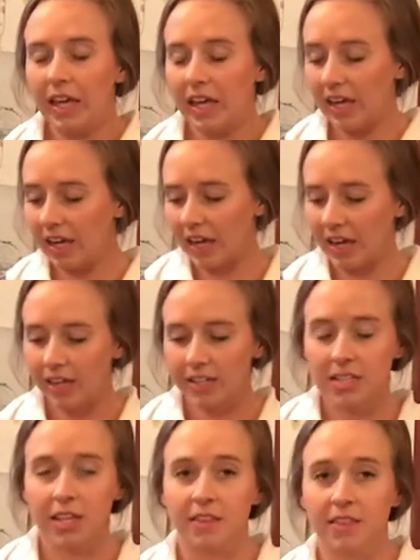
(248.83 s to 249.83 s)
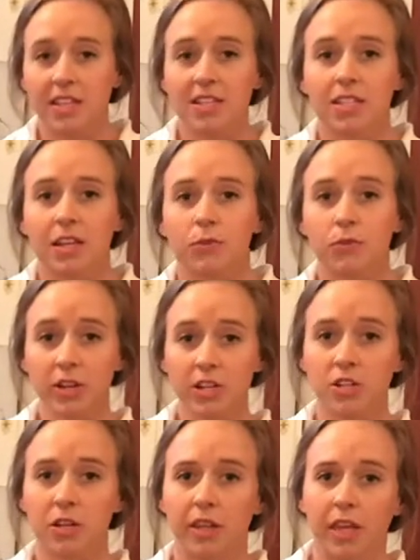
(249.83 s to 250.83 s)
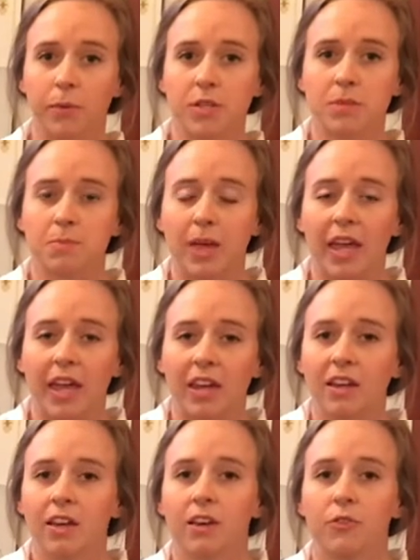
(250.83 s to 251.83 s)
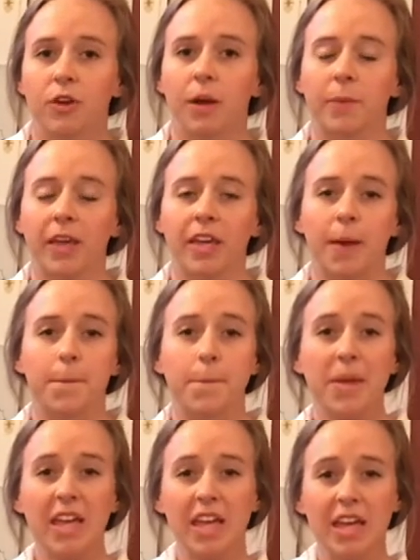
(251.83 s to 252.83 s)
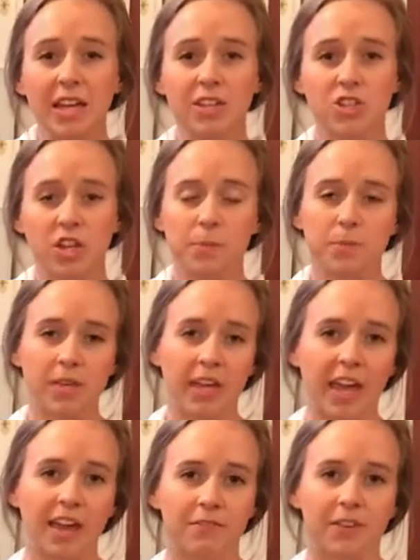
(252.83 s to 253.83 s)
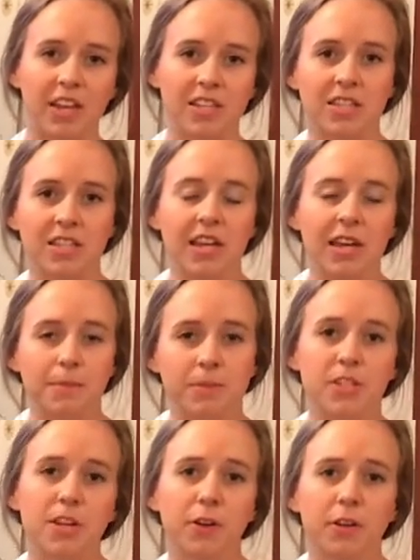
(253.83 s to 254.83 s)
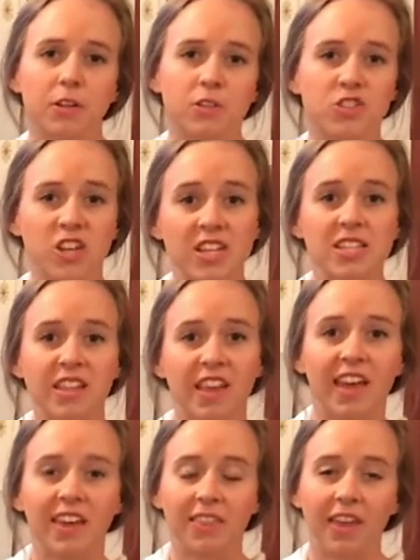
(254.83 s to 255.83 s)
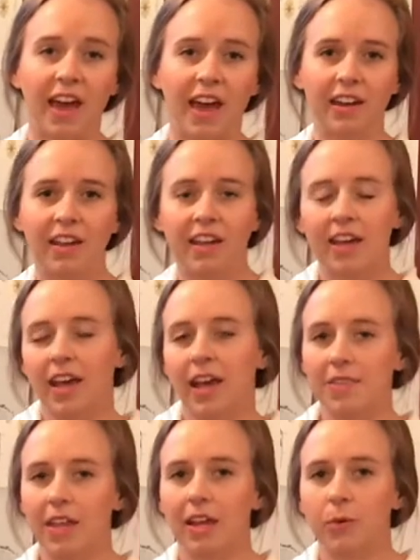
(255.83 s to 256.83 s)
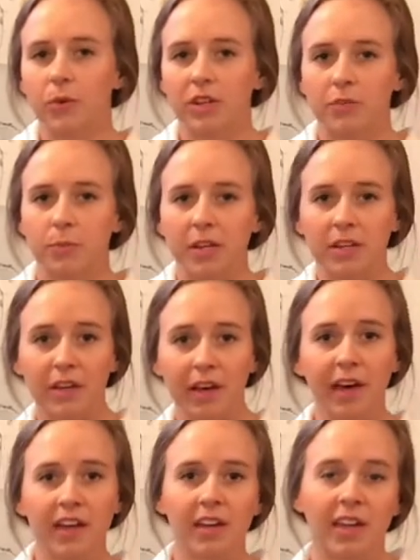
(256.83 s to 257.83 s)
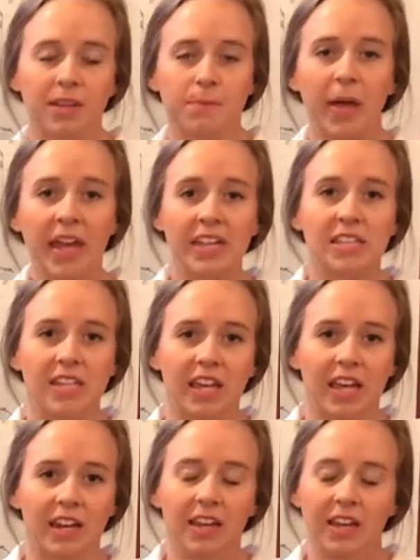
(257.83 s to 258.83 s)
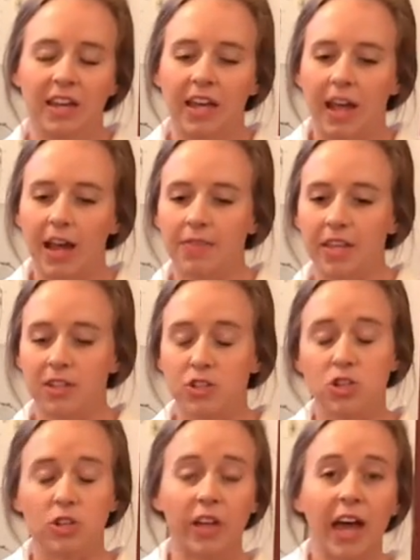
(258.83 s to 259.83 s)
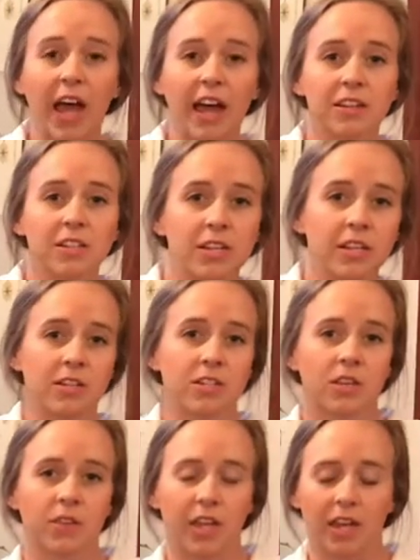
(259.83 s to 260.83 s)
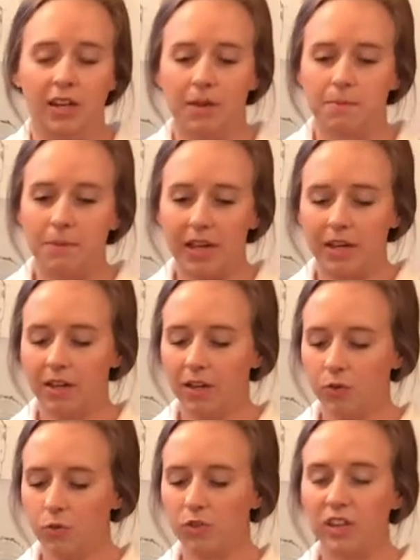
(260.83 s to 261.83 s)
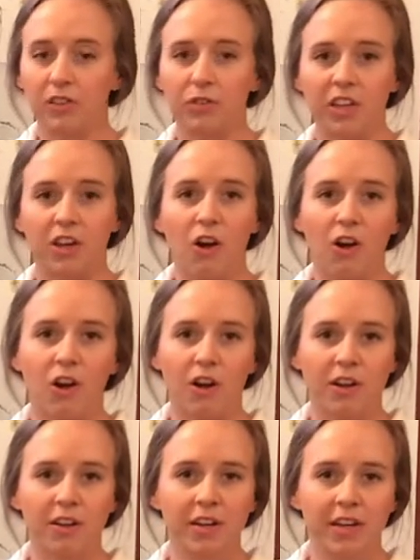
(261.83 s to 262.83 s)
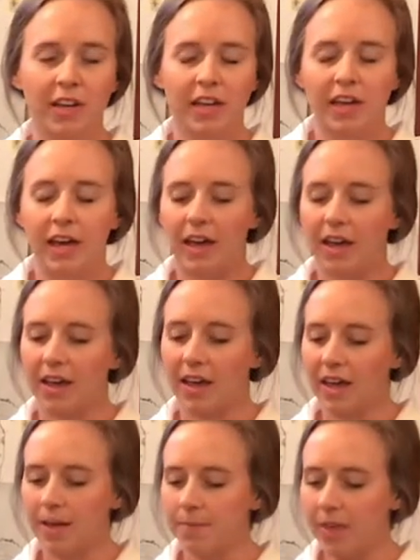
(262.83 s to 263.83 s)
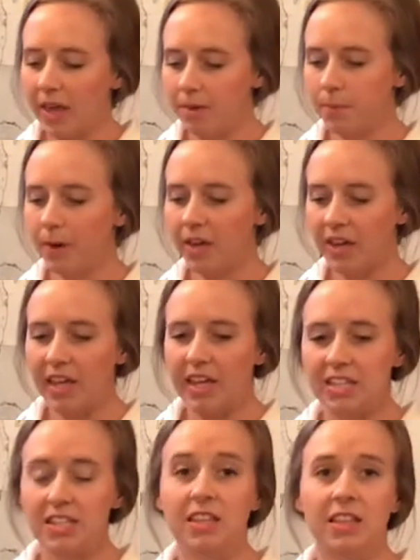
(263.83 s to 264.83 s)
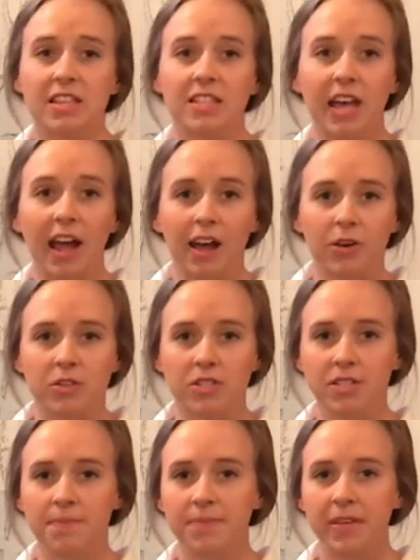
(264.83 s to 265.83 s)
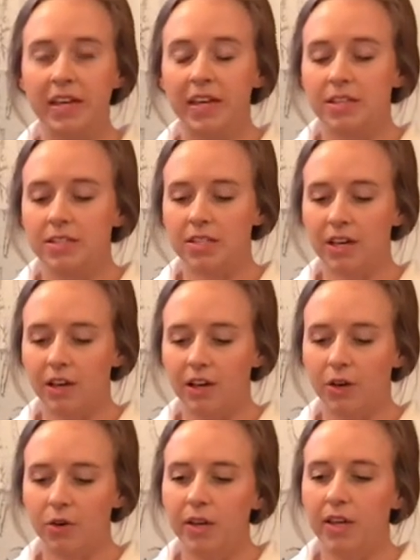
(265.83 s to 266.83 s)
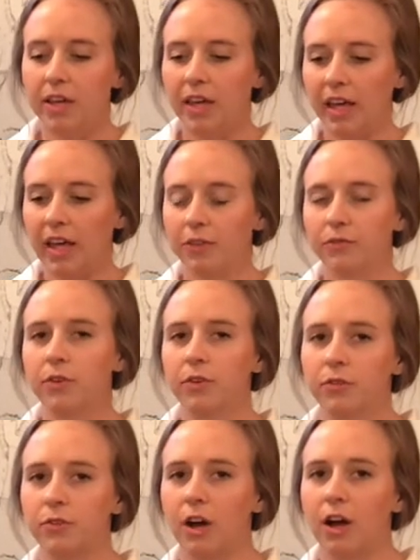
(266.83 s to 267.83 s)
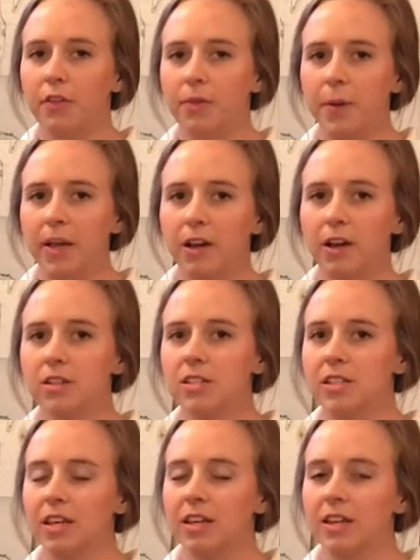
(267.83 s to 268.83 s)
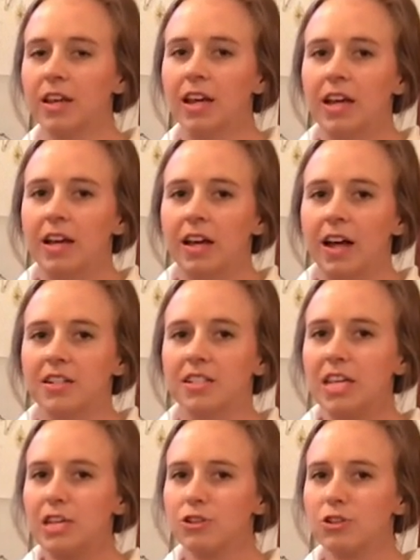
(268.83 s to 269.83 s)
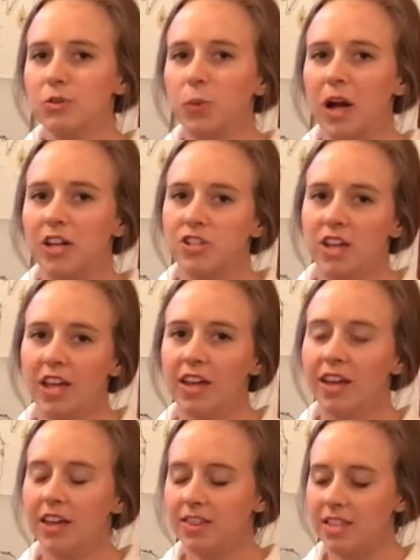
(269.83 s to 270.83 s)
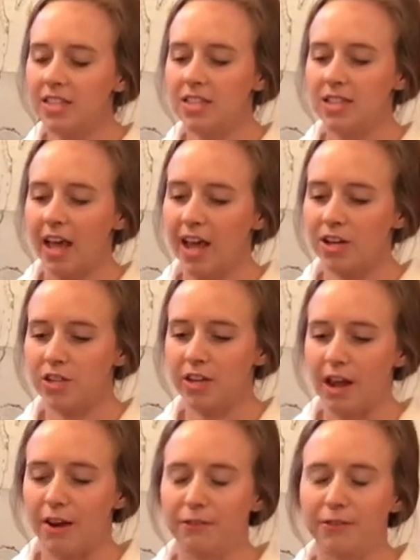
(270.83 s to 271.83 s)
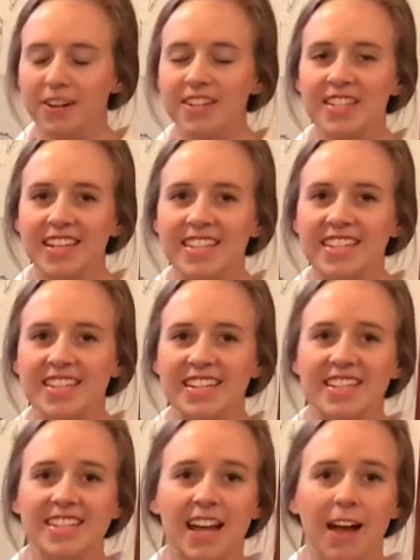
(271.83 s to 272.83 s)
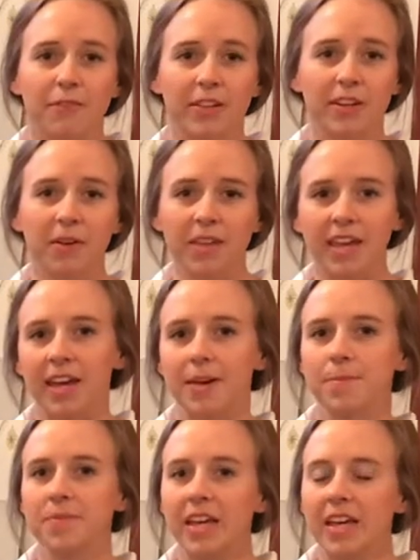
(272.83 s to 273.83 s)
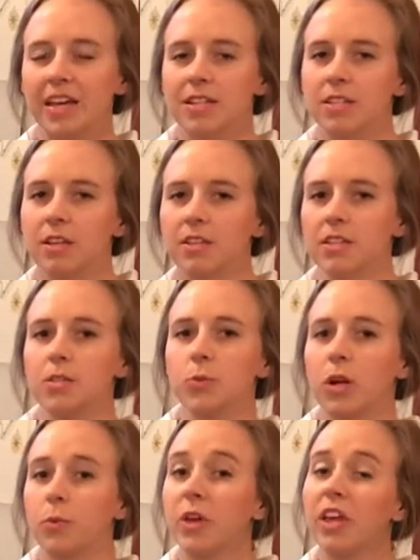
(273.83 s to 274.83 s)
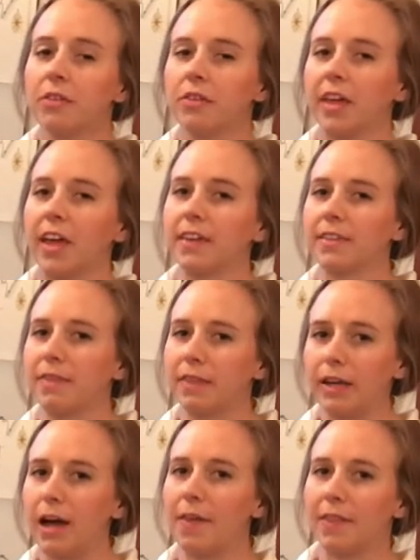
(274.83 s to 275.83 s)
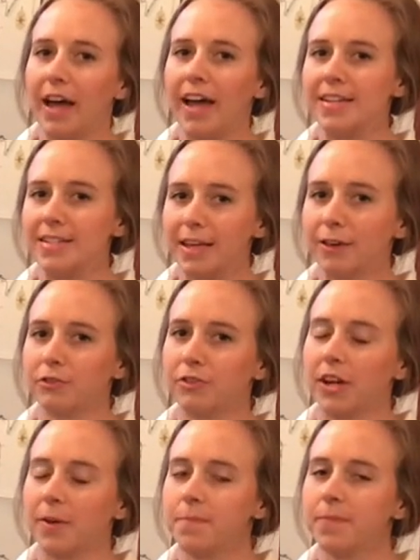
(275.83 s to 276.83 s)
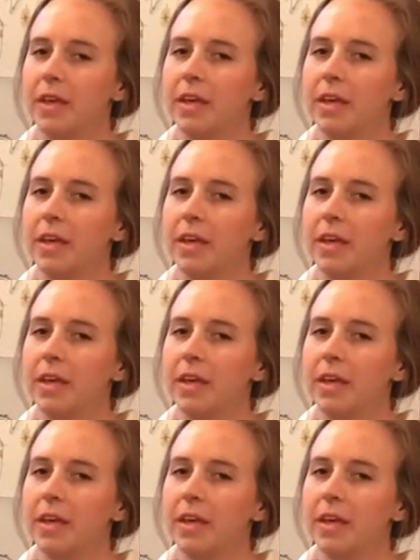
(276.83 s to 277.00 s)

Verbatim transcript: And this originally was made from like a big ship's canvas, material just like that and then it would have been cut and painted and then shellacked, so then made really, really hard um, and put into this house. So if for all the parents and uh, teachers watching, this is actually our first instance of linoleum. So this is where we think that they got the idea from.